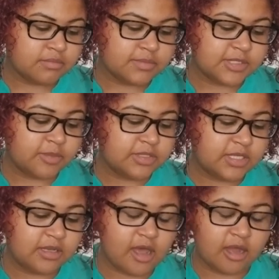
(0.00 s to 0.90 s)
Someone
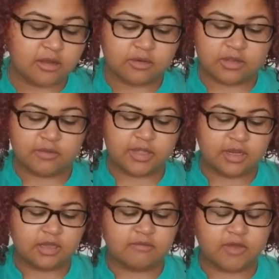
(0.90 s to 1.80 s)
did not know who they were
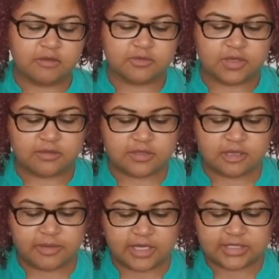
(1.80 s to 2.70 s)
getting involved with. Tell
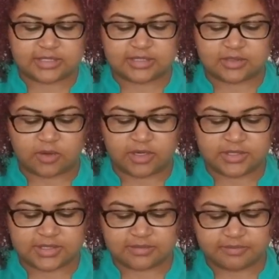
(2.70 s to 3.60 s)
me about Ace of
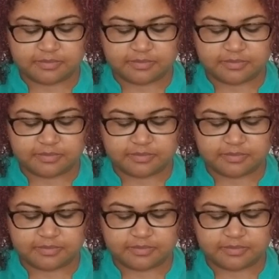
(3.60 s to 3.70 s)
Swords